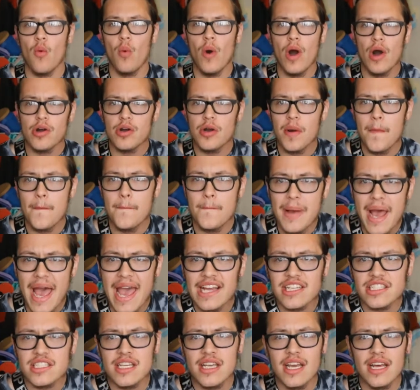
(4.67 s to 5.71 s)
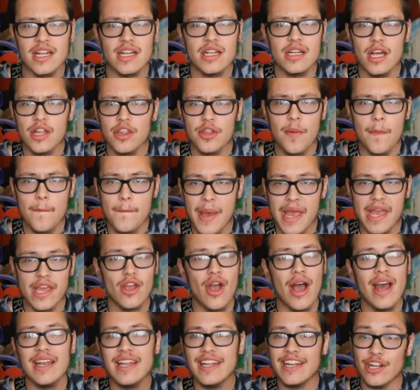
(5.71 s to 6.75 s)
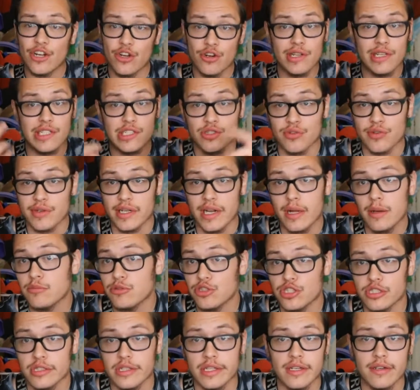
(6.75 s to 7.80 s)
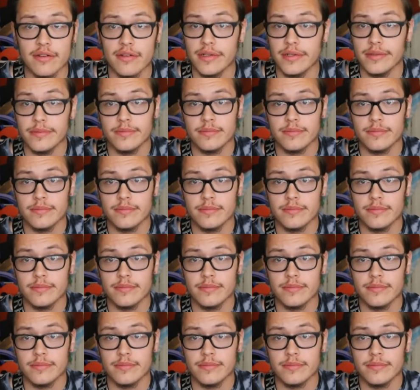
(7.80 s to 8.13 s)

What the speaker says: Welcome back to yet another bang. I need a green screen. I'm just leave it.